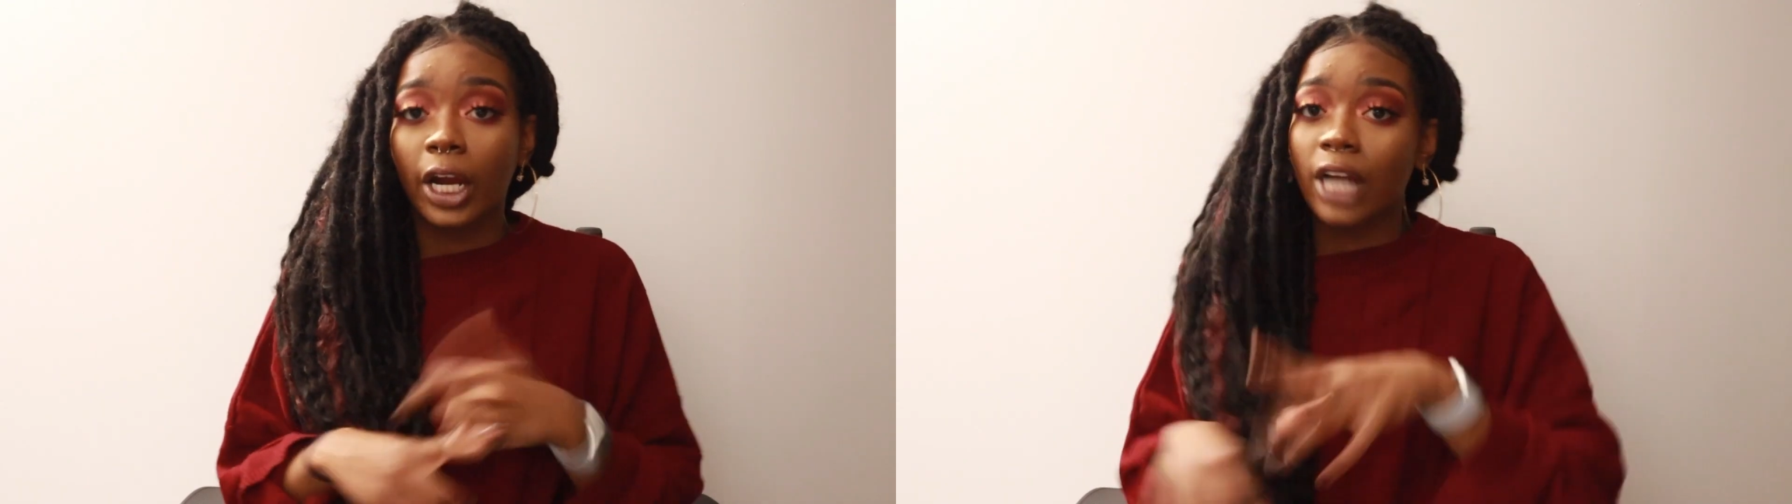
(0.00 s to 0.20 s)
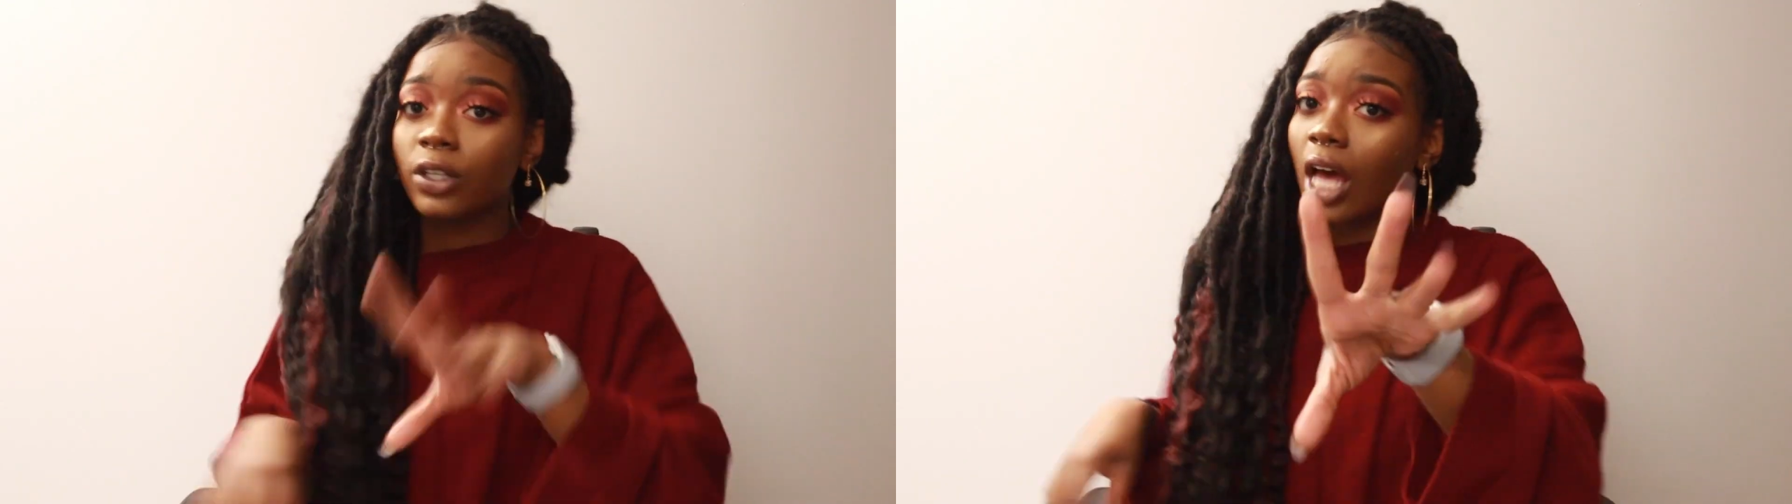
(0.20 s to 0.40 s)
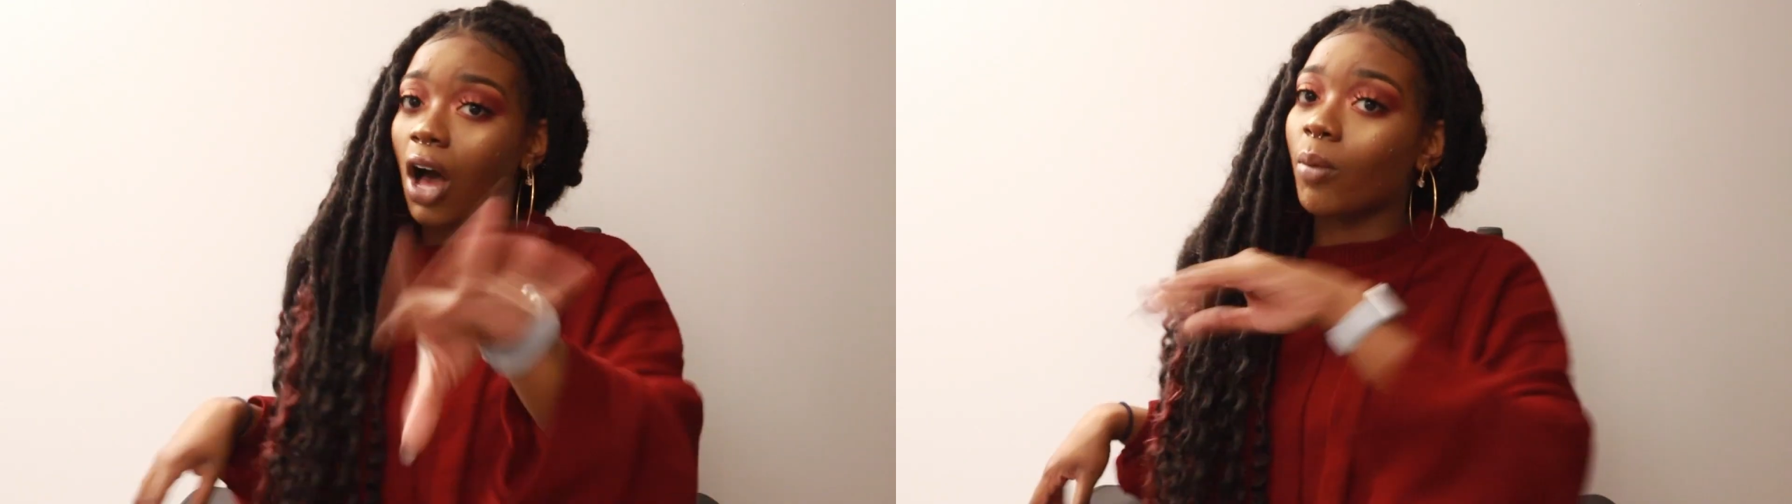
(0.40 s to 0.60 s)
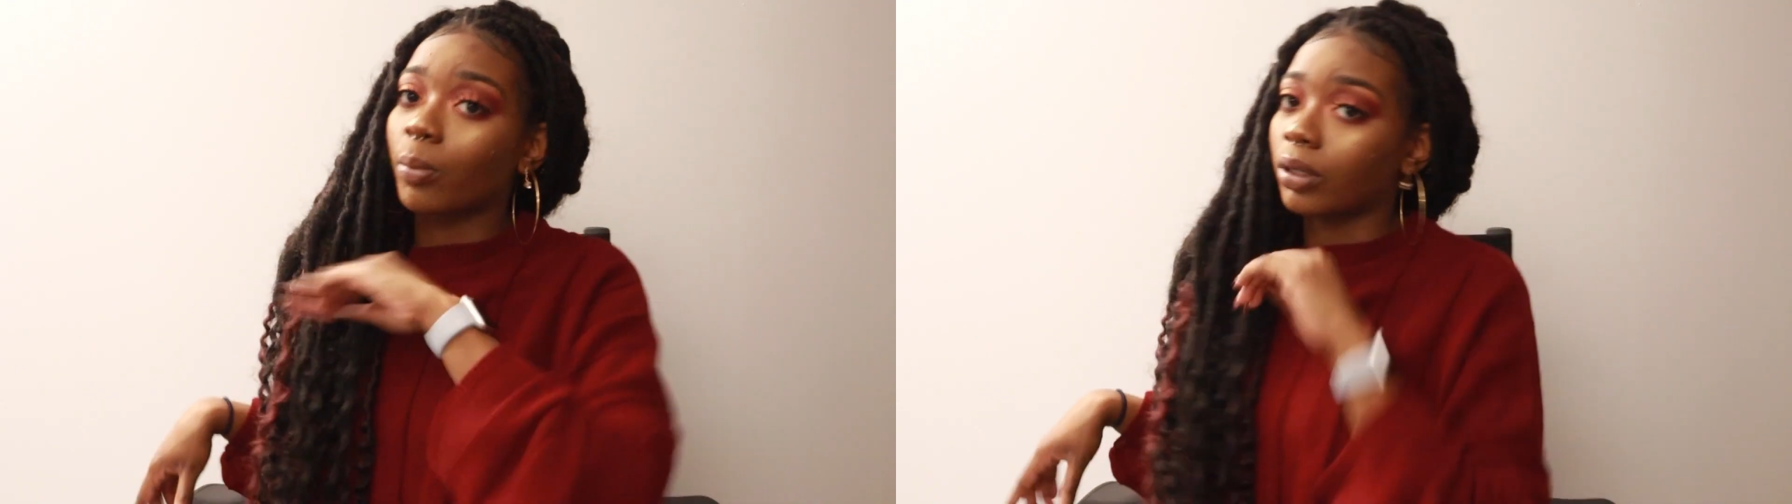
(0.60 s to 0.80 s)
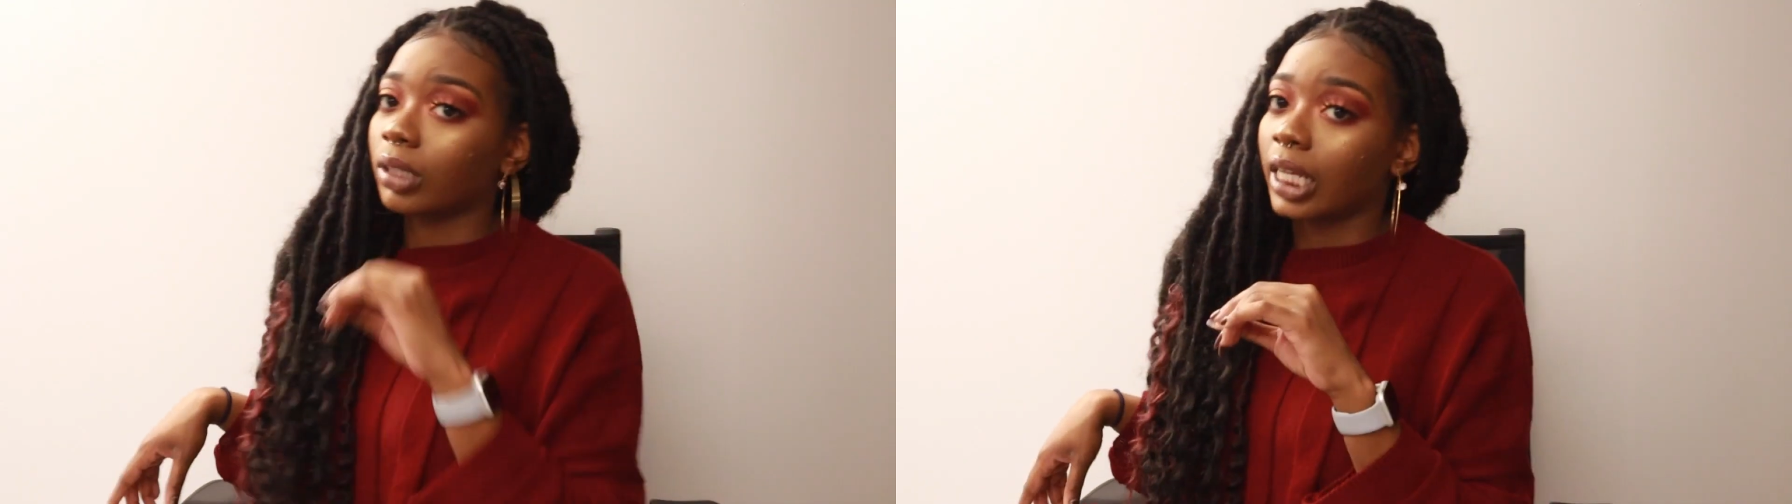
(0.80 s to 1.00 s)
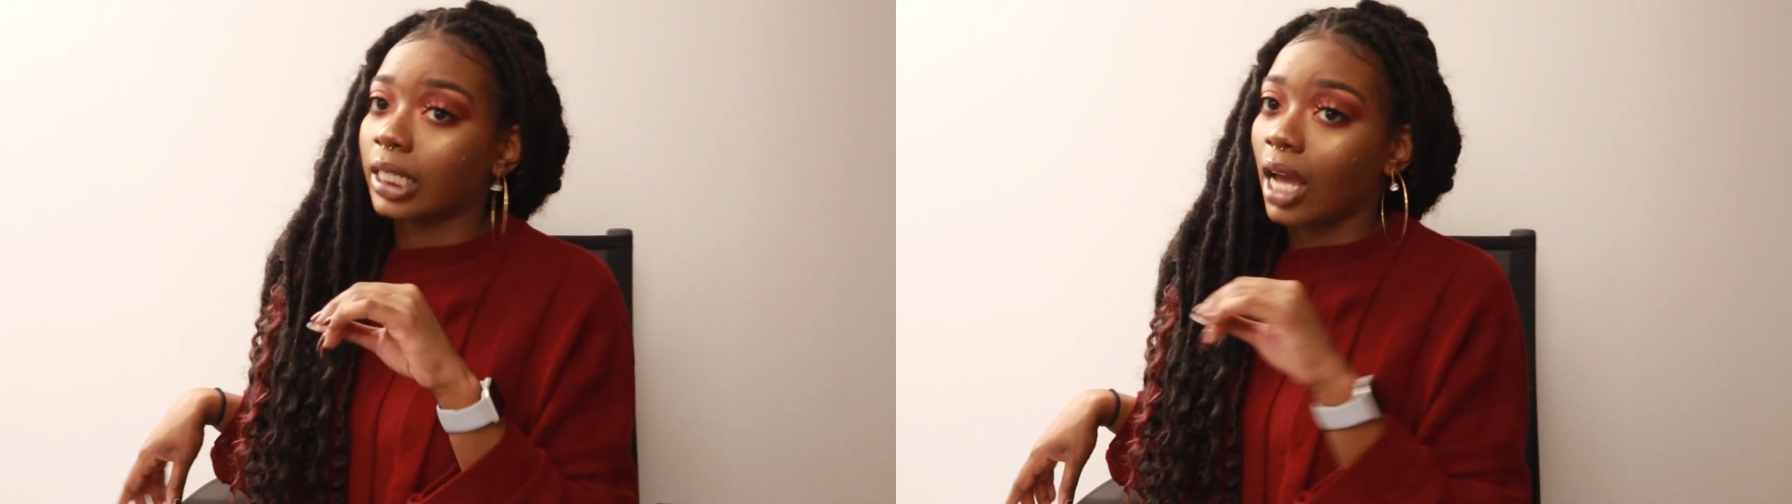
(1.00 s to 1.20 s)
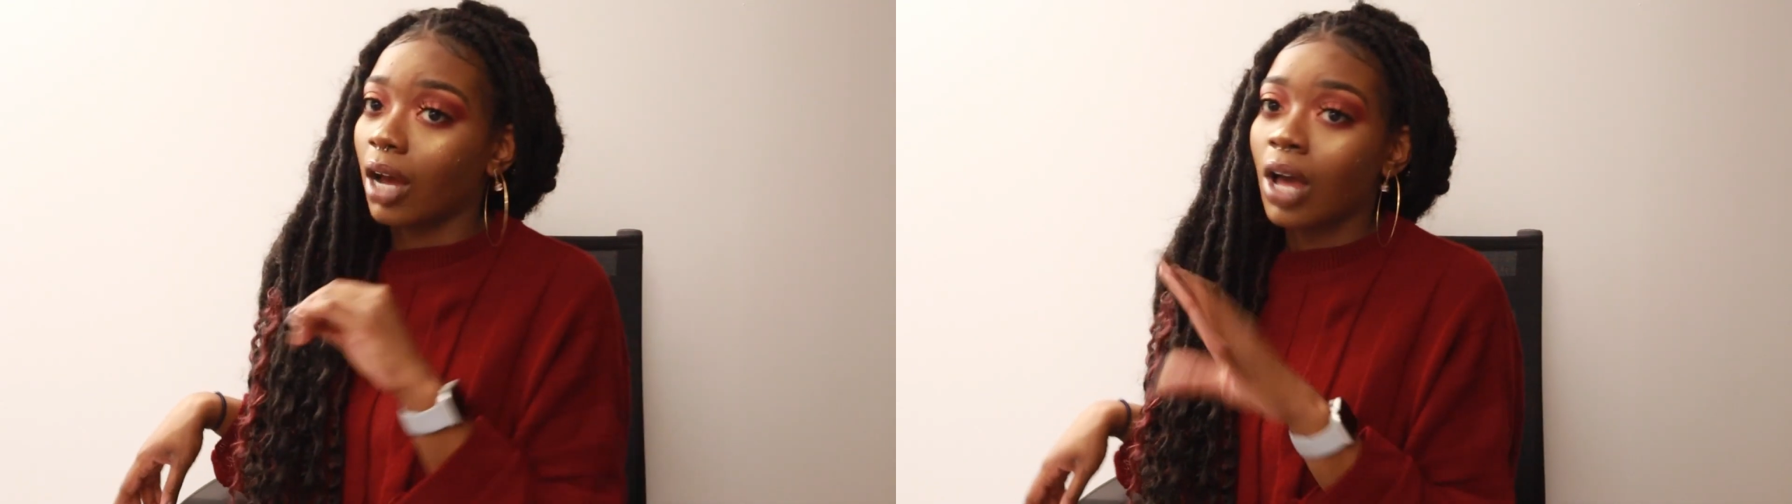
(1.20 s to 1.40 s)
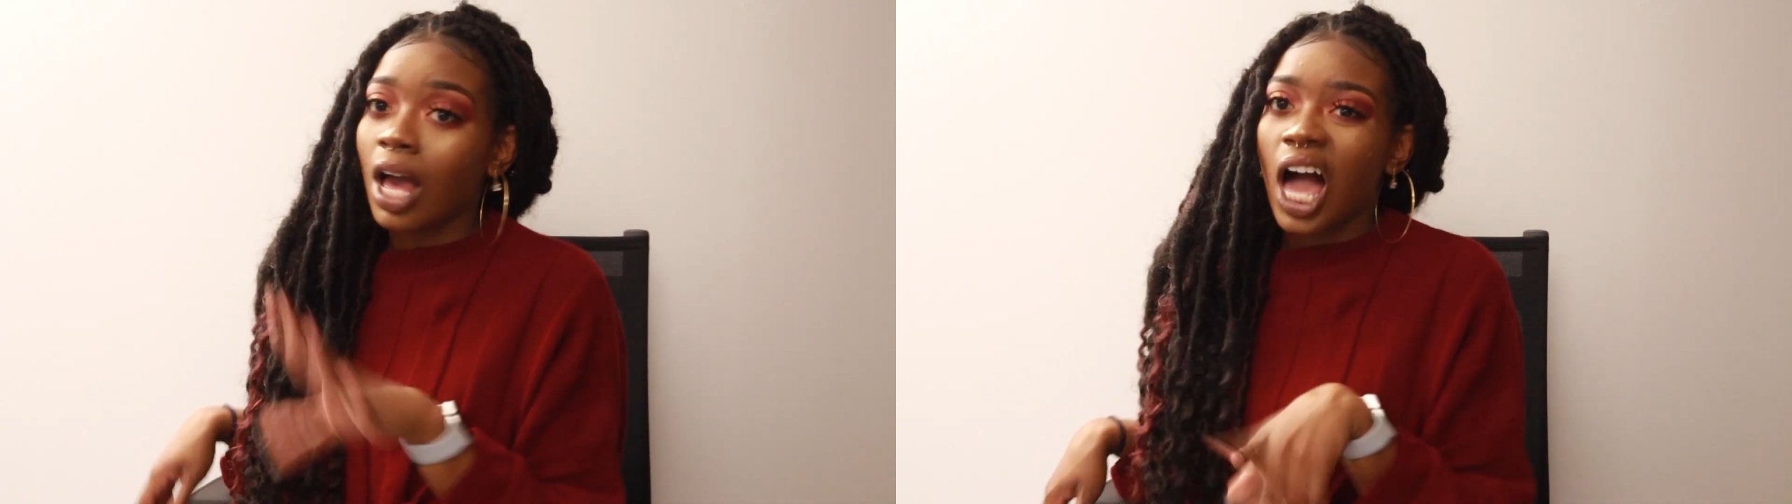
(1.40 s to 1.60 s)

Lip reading: I do the almond milk thing now.